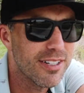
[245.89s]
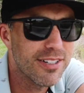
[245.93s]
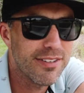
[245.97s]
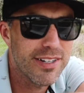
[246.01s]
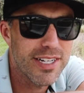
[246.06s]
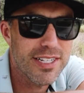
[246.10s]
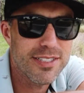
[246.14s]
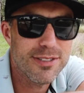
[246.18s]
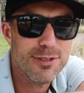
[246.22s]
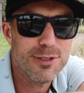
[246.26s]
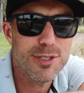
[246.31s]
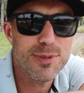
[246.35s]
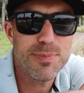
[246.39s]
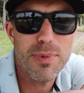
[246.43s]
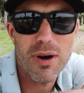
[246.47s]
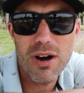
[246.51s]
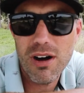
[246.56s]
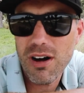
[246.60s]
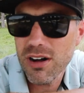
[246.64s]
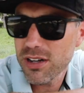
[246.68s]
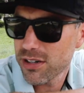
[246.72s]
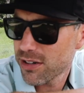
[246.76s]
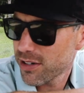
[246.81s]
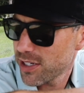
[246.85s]
Greens are
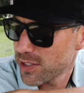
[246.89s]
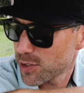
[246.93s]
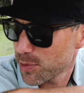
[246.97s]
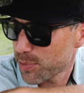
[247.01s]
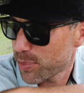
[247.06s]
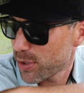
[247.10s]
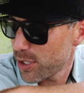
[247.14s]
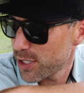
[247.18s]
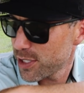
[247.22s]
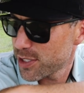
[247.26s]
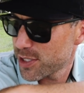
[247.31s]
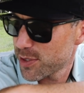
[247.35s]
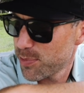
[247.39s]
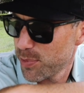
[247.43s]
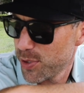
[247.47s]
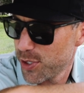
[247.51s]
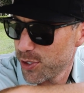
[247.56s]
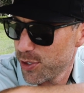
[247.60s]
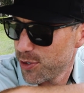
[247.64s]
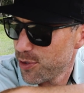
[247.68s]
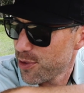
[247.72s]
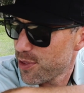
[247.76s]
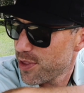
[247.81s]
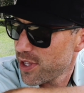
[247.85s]
small, greens are pretty
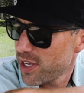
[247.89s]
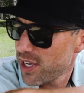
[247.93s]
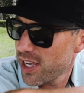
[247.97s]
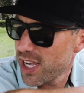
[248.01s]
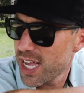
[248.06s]
smooth.